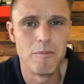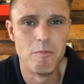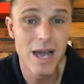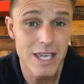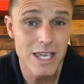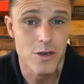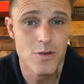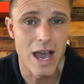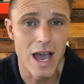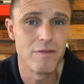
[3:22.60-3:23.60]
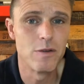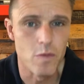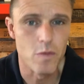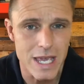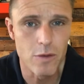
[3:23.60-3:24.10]
May you have a
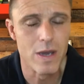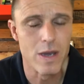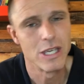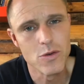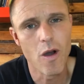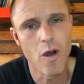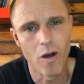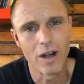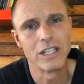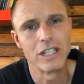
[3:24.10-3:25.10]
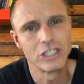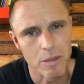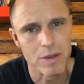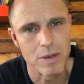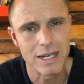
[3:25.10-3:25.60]
week where you are a
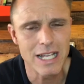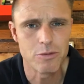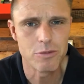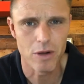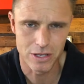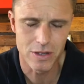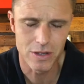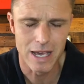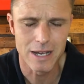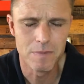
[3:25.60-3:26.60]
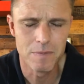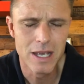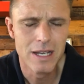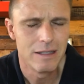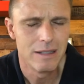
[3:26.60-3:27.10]
shepherd. Let's pray together.
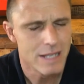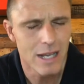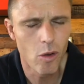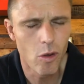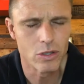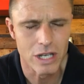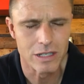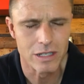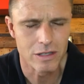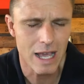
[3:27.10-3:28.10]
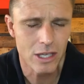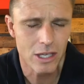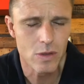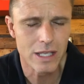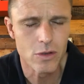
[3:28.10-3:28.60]
Dear Lord Jesus, thank
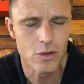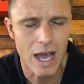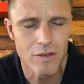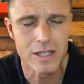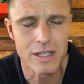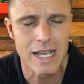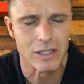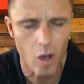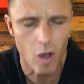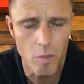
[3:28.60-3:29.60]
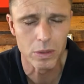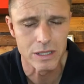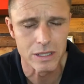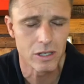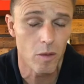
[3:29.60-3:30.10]
you that you gave us the example
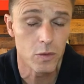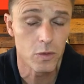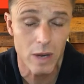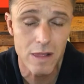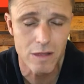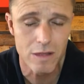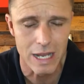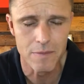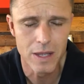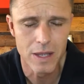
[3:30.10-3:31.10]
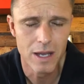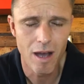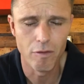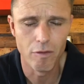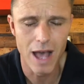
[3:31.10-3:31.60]
in Psalm 23
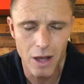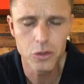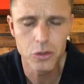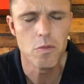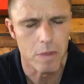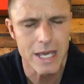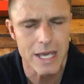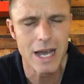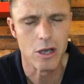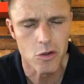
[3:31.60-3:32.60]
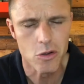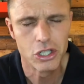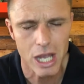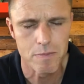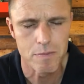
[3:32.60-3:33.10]
of how to be a good
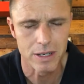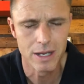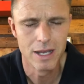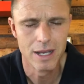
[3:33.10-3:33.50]
shepherd,